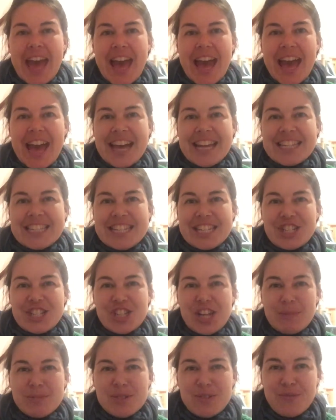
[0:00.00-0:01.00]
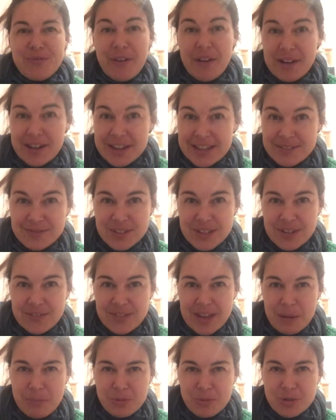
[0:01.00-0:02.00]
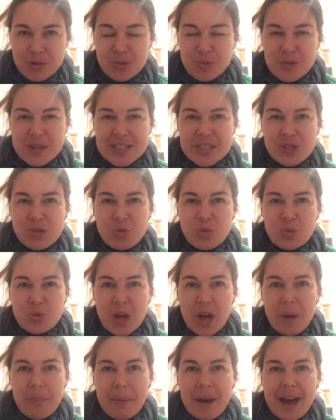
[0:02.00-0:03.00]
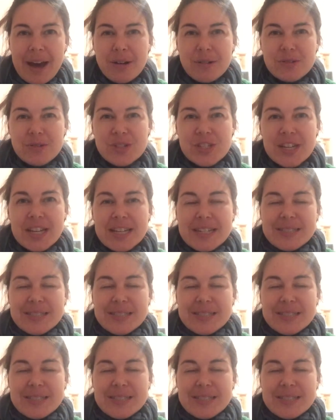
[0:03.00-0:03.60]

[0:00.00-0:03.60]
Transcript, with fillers: And in chapter five of that book, we talk about